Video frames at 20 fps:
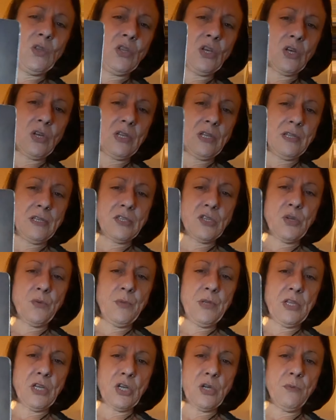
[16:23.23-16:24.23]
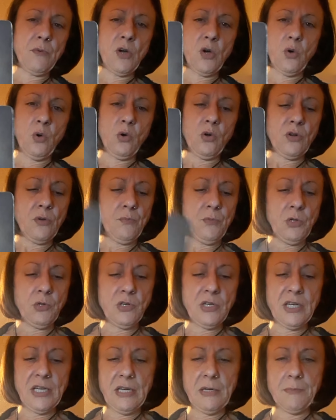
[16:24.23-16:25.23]
This could be a whole
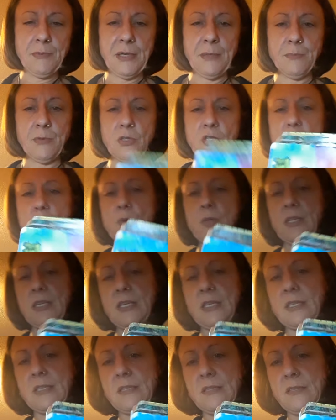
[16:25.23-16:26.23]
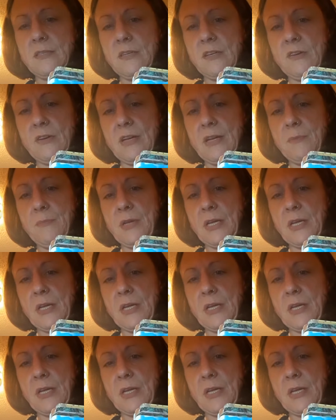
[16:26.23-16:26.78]
community of people doing this, all right?